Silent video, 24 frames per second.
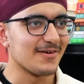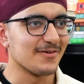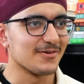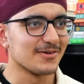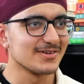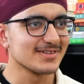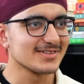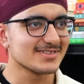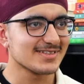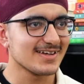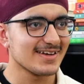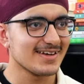
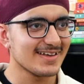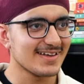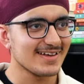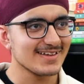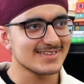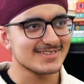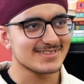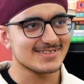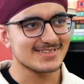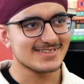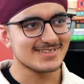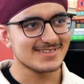wouldn't say
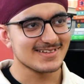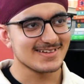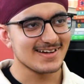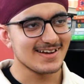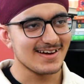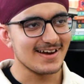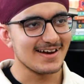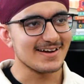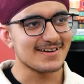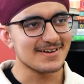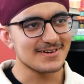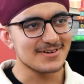that's
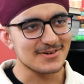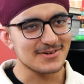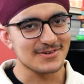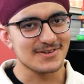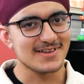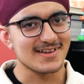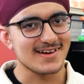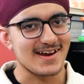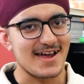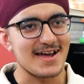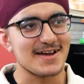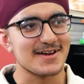related to
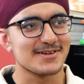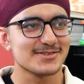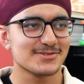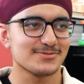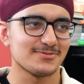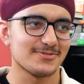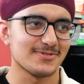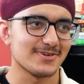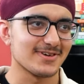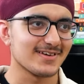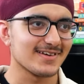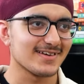the ranks,
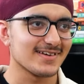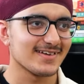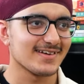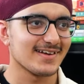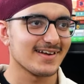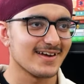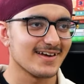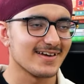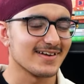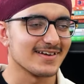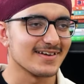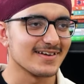but